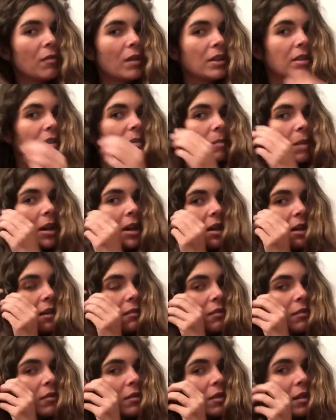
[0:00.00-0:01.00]
friends of
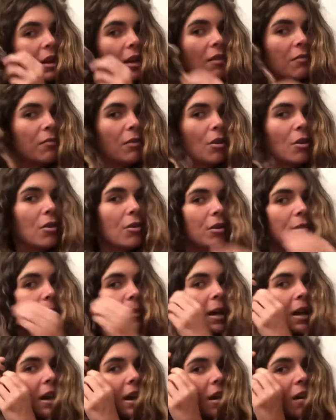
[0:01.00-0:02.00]
mine have curled
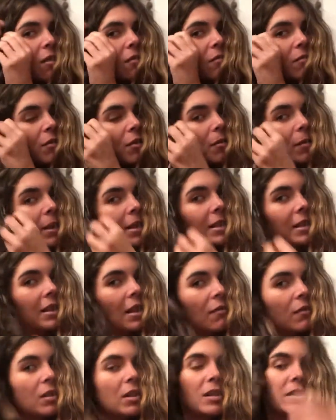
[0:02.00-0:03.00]
my hair for my
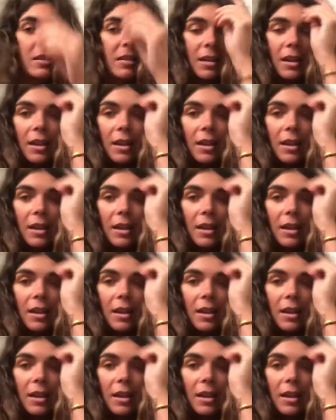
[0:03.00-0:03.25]
70s